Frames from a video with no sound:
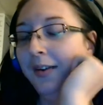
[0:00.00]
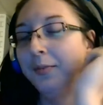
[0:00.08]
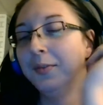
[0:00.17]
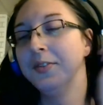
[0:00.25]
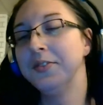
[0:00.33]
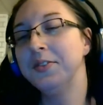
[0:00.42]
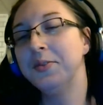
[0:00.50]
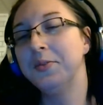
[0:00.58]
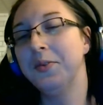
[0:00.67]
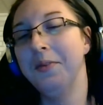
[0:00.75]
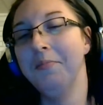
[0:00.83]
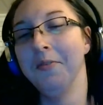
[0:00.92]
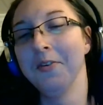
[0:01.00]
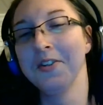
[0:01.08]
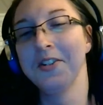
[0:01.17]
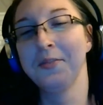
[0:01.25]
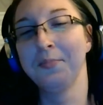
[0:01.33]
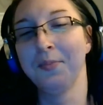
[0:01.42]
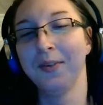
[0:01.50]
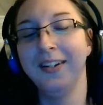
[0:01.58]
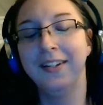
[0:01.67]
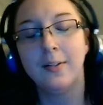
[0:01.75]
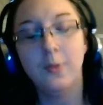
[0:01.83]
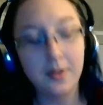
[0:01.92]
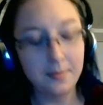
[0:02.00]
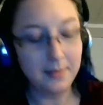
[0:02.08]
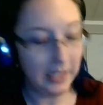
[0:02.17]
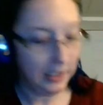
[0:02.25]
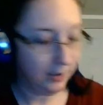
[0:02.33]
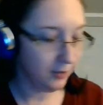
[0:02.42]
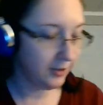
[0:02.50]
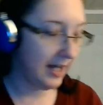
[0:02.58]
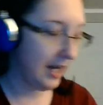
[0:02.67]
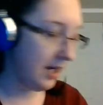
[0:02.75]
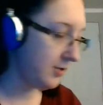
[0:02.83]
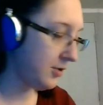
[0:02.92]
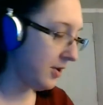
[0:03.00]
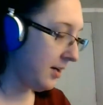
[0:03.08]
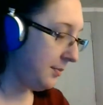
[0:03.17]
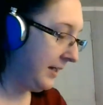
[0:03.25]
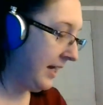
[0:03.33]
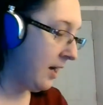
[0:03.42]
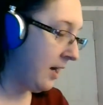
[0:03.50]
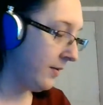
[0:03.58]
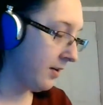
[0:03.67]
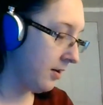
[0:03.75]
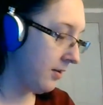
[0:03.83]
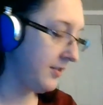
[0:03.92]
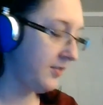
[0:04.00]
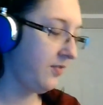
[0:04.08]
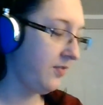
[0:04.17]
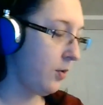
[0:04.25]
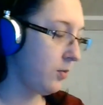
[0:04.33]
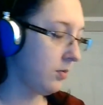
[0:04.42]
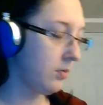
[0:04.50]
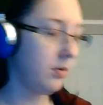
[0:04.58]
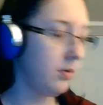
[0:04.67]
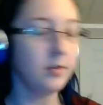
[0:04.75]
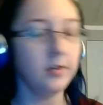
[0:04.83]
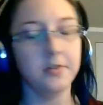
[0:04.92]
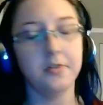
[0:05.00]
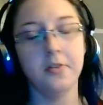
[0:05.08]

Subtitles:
we'll do one more sprint. Quit making your cat try to meow and hurt his vocal cords.